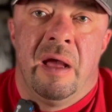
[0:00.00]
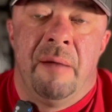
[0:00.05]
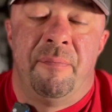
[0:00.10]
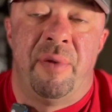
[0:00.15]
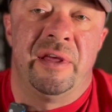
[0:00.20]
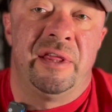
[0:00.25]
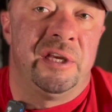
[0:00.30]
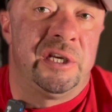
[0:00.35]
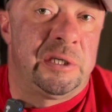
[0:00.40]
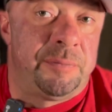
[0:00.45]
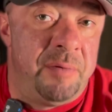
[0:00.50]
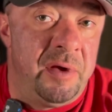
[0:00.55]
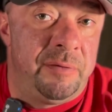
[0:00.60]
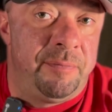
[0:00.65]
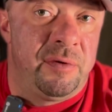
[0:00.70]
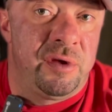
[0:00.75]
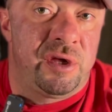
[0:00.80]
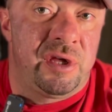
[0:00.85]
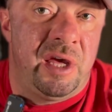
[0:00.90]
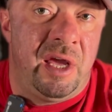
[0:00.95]
But the Smith
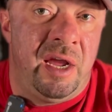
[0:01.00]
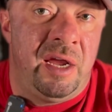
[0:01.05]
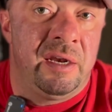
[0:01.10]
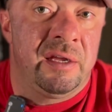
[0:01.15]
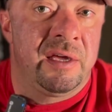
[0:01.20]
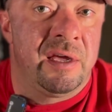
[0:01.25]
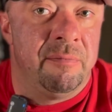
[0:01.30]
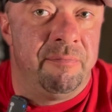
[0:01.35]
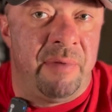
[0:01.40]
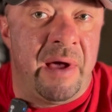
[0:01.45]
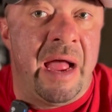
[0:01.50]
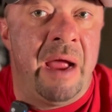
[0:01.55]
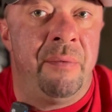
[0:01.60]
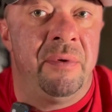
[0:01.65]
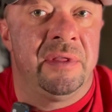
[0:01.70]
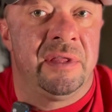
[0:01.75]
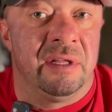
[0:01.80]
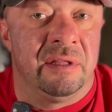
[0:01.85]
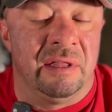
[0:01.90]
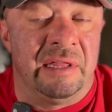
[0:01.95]
machine, combined
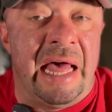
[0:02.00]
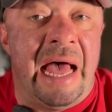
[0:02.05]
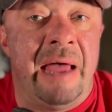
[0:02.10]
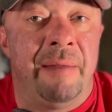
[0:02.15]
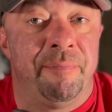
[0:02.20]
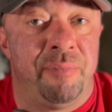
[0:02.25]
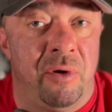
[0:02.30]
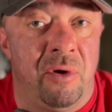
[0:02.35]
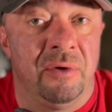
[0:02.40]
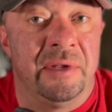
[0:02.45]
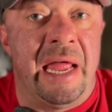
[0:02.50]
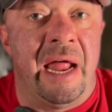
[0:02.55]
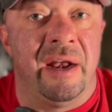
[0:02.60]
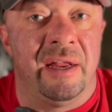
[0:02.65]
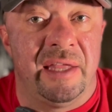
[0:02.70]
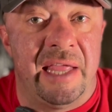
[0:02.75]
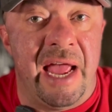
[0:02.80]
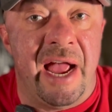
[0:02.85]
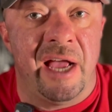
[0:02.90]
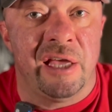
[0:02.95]
with the lat pull-down
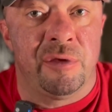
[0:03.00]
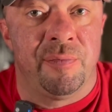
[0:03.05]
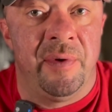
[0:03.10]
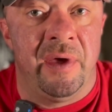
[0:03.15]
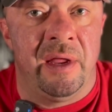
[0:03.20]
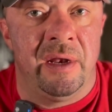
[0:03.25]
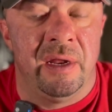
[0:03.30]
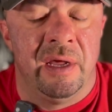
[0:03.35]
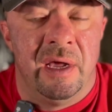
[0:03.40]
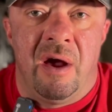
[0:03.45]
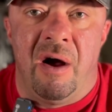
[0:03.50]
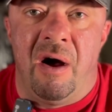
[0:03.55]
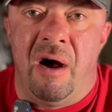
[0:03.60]
attachment,